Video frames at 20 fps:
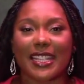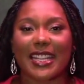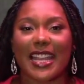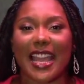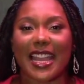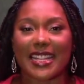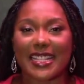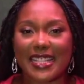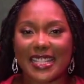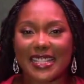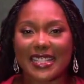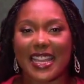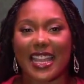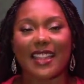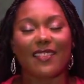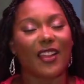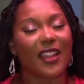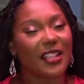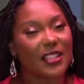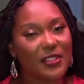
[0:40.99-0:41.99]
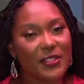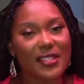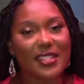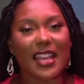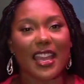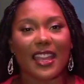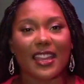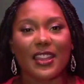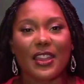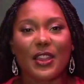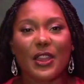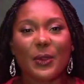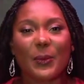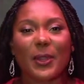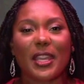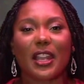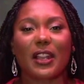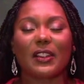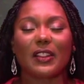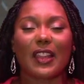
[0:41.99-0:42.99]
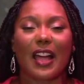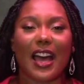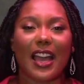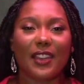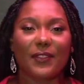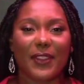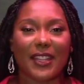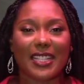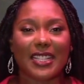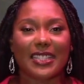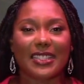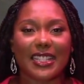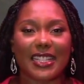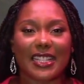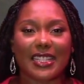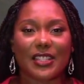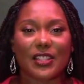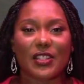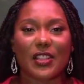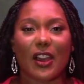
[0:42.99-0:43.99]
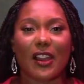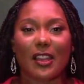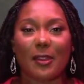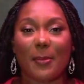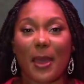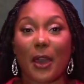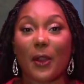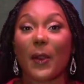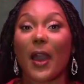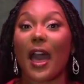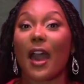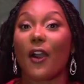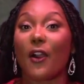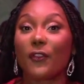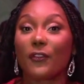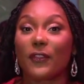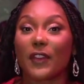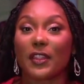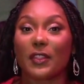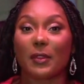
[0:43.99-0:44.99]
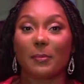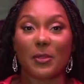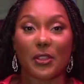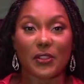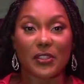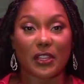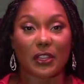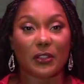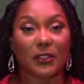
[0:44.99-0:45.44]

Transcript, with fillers: And today, like you said, we are live in Killeen to talk about Elf the Musical.